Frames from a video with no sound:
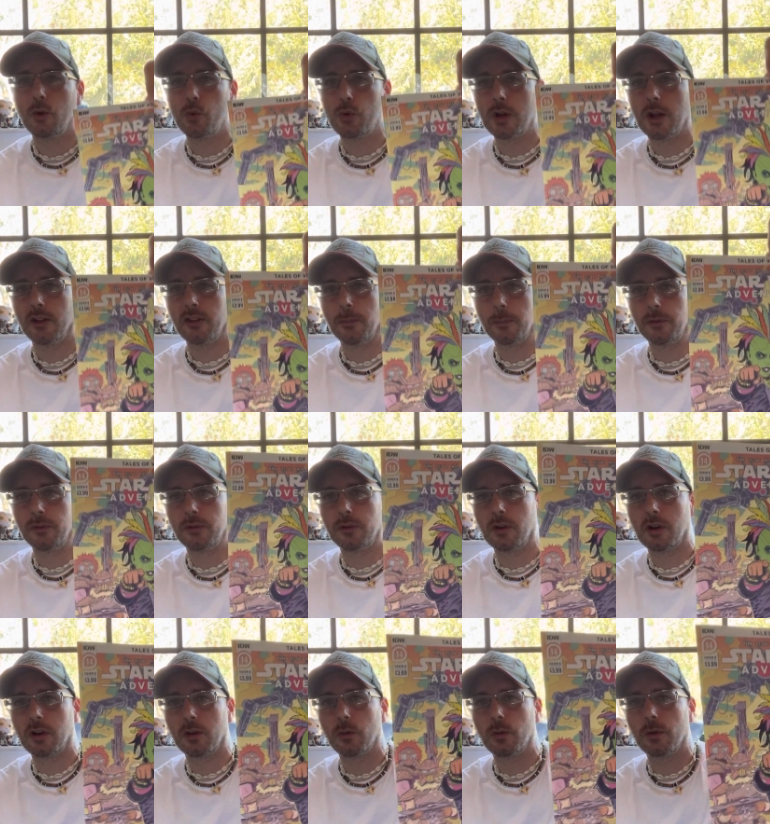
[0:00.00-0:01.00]
Got some
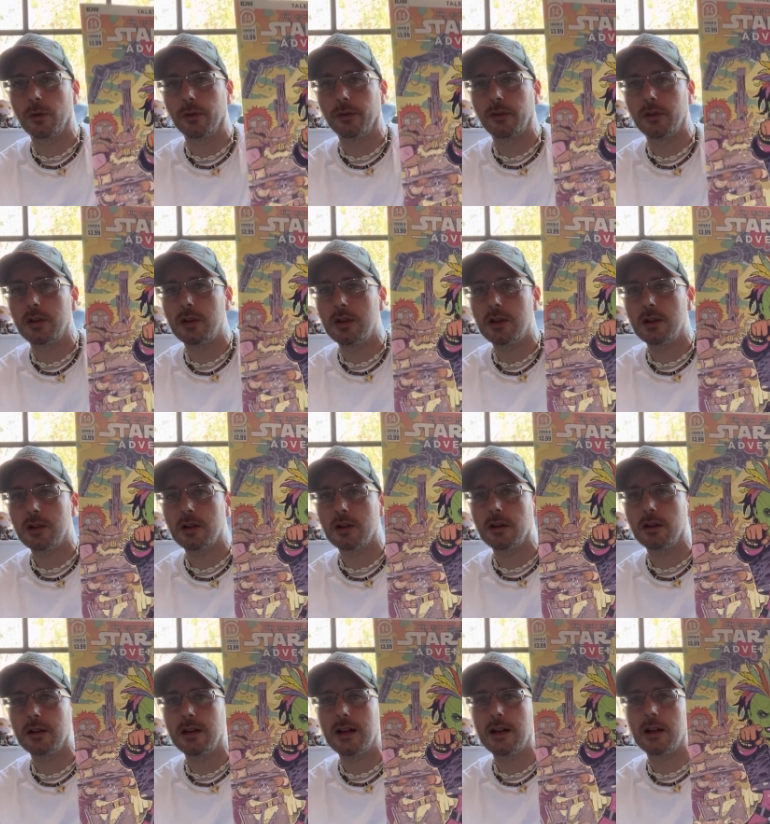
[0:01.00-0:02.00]
Star Wars
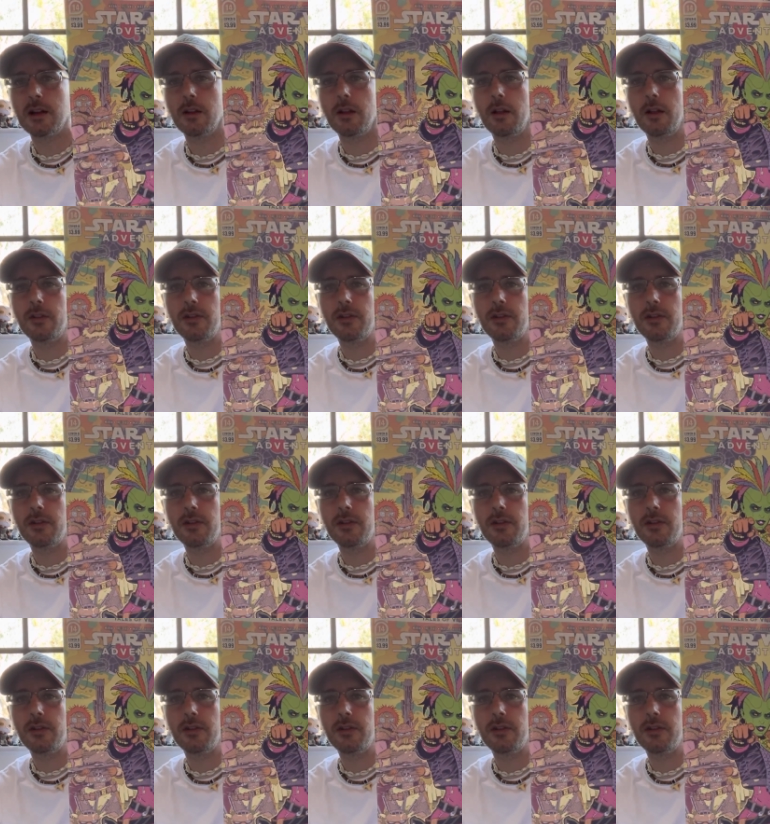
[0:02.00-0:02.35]
here. Now,